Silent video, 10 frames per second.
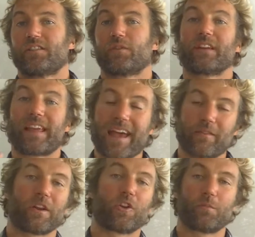So
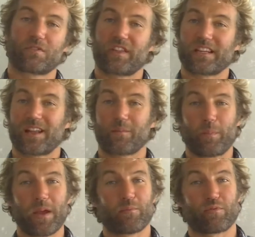again, when it comes to things like
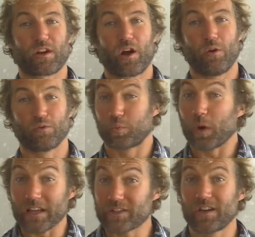pinprick holes,
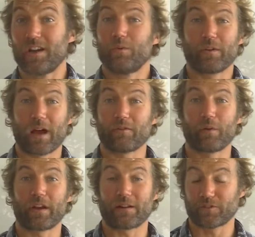which without
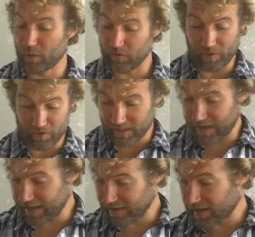knowing how to do, if you just
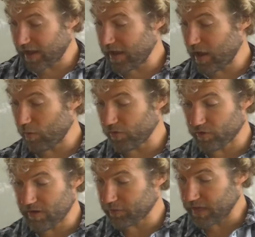lay the kite out on the
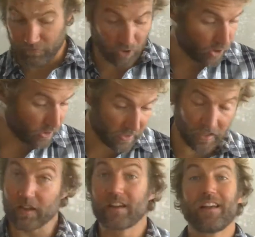ground and have a look at
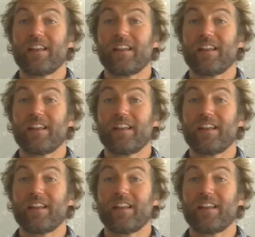it,